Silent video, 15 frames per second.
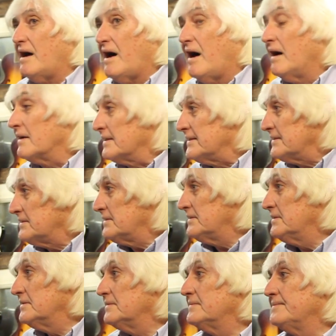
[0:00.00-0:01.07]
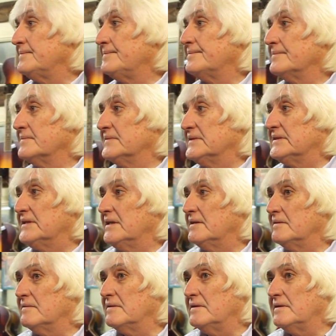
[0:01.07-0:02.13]
yeah. August.
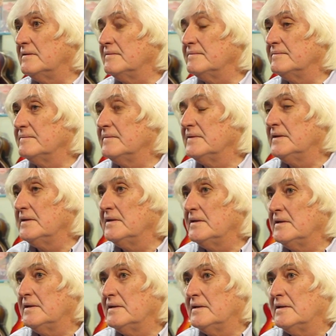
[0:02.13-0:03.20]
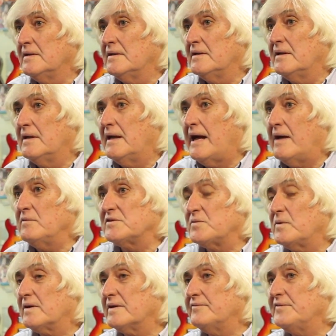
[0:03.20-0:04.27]
So um, I was
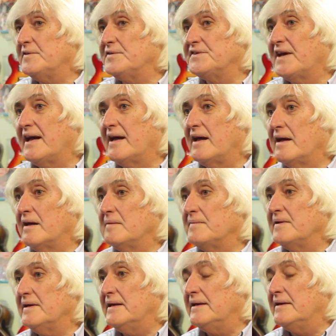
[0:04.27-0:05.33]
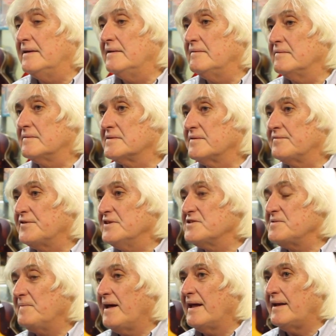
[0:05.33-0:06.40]
working full time, and some
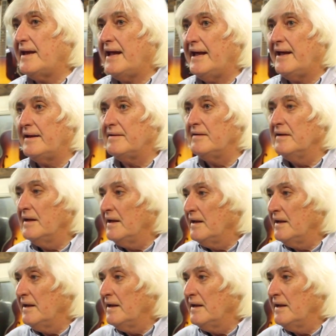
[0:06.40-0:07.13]
friends of mine had